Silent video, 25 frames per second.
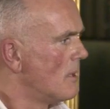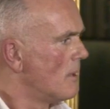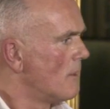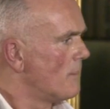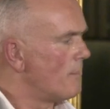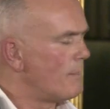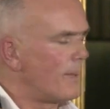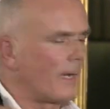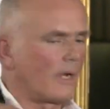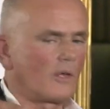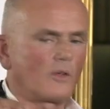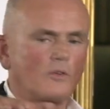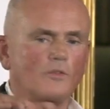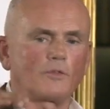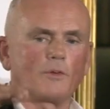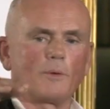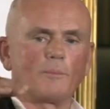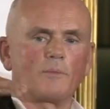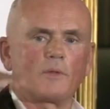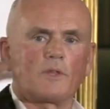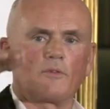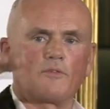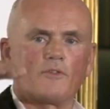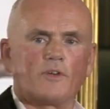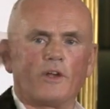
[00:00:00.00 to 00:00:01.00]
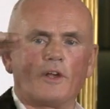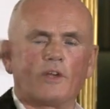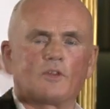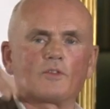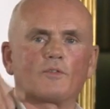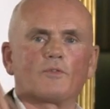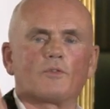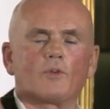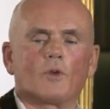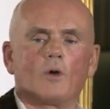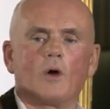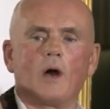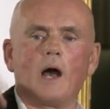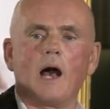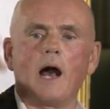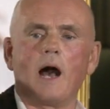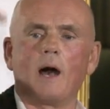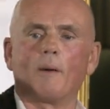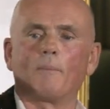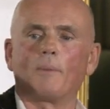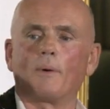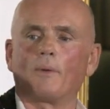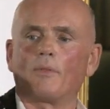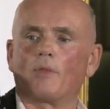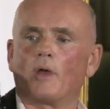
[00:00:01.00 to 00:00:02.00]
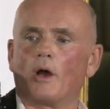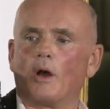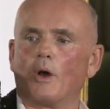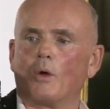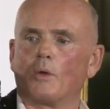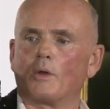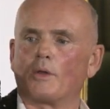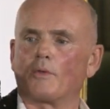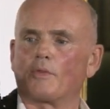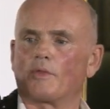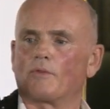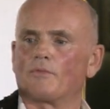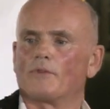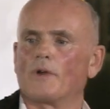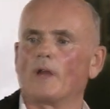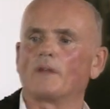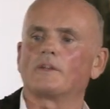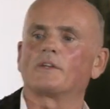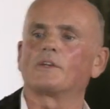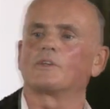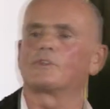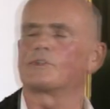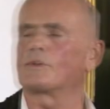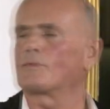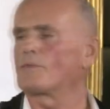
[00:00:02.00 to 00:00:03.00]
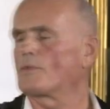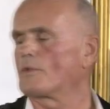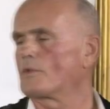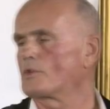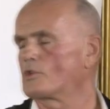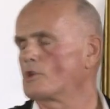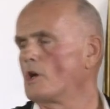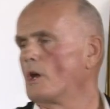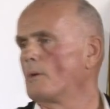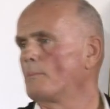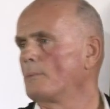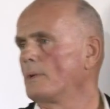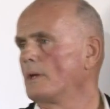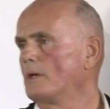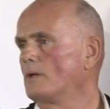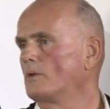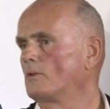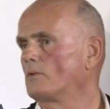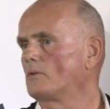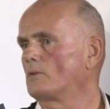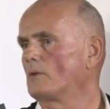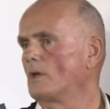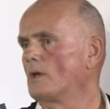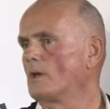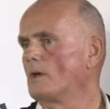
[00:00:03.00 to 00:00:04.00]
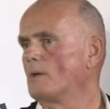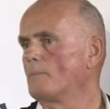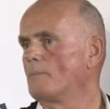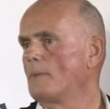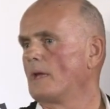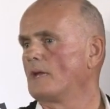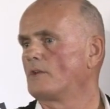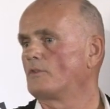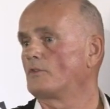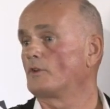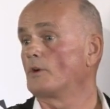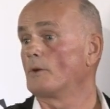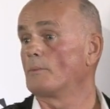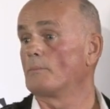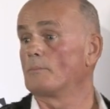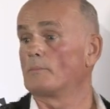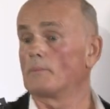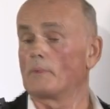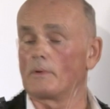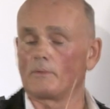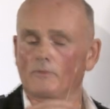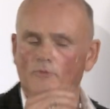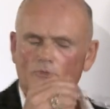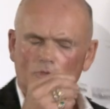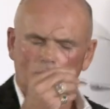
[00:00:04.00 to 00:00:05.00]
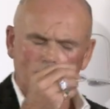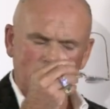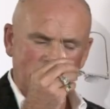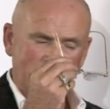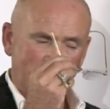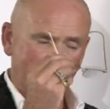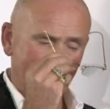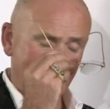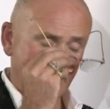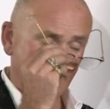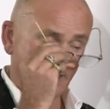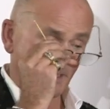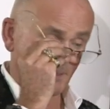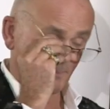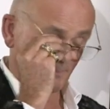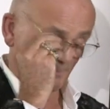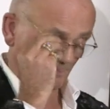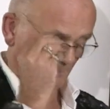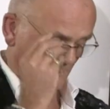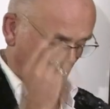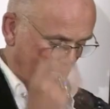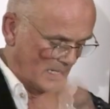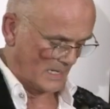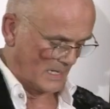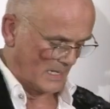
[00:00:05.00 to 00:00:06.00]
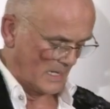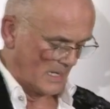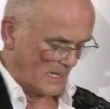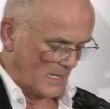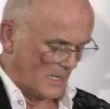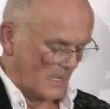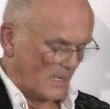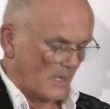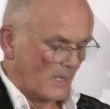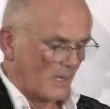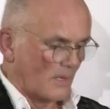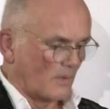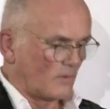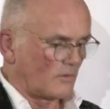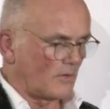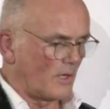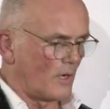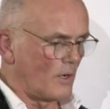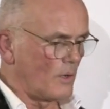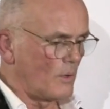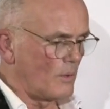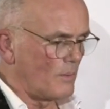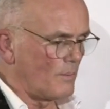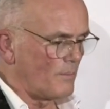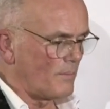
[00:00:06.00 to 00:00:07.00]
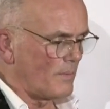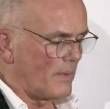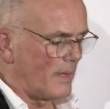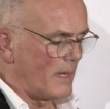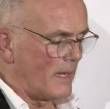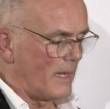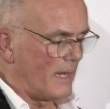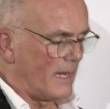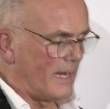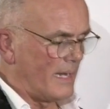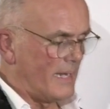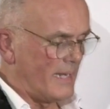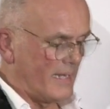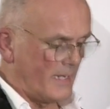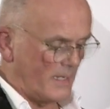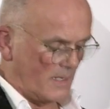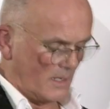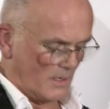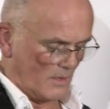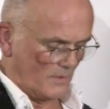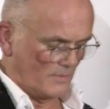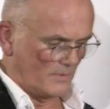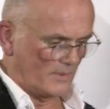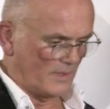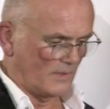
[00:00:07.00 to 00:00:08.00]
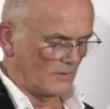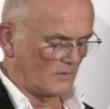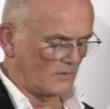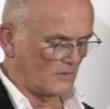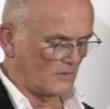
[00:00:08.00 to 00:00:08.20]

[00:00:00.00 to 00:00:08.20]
because from the first floor up, the whole of the frontage of the shop is uh, made from, from Lalique. So here on this